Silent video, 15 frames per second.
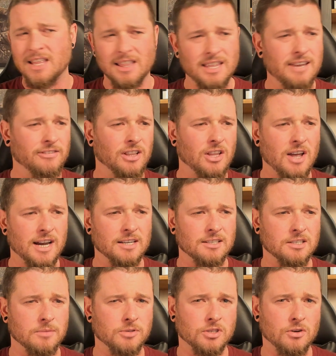leave a like and
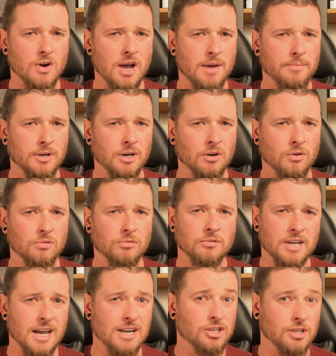subscribe and I'll
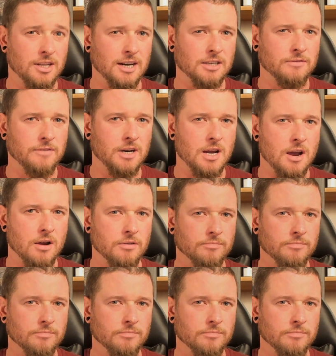catch you in the next video.